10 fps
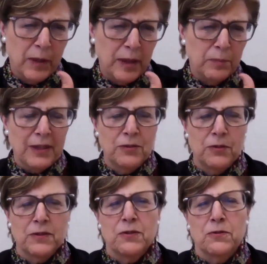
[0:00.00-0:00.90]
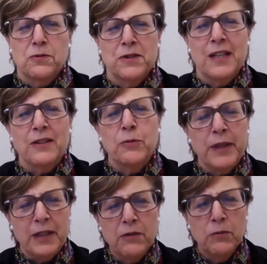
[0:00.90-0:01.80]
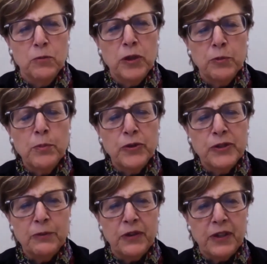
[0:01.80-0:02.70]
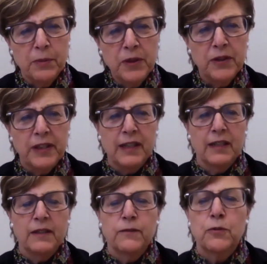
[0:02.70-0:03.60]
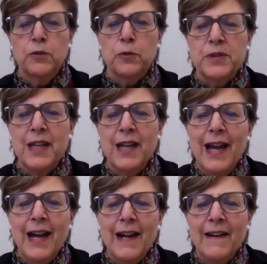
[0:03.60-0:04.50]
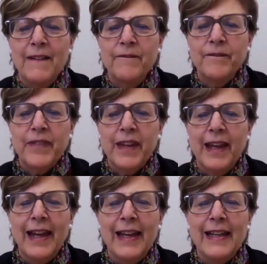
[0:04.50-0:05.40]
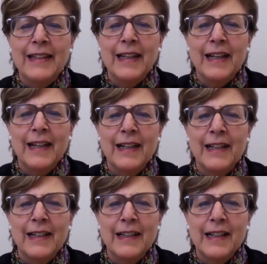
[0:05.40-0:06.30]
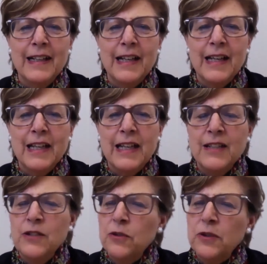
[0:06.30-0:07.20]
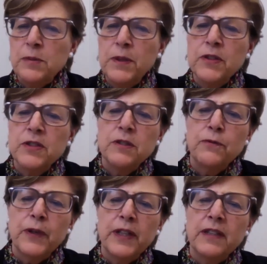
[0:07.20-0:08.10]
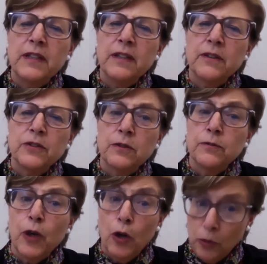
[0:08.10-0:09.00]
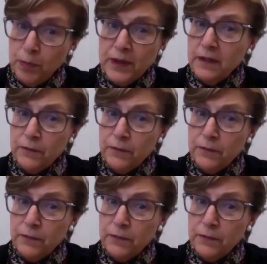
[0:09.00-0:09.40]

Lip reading: might be sort of social sector, but you work mostly with community kind of groups. And in your experience, do you find that they're sort of open to